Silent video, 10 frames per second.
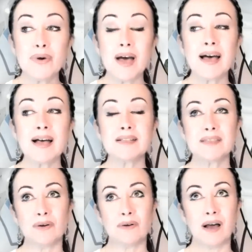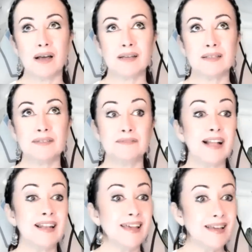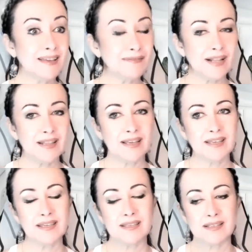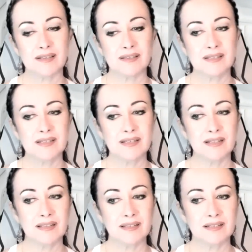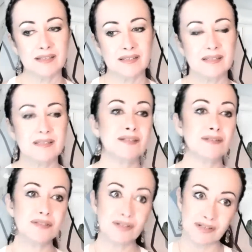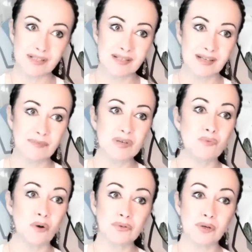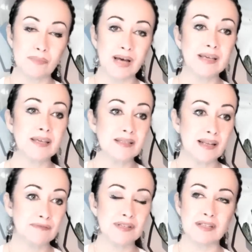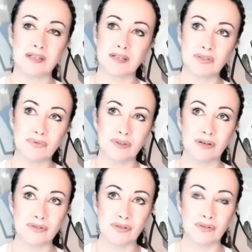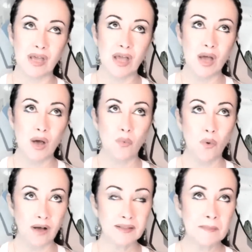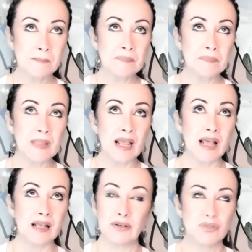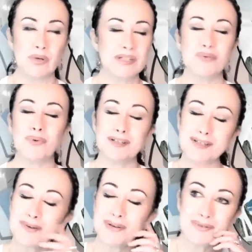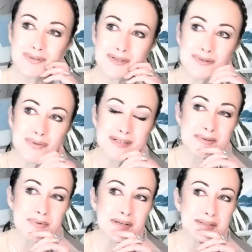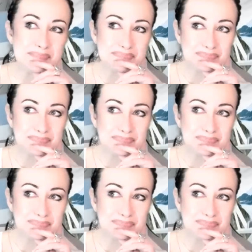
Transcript: else? Thorhan, Valnek. Valnek is still in his distant star system. He won't come back. He's left in 2021,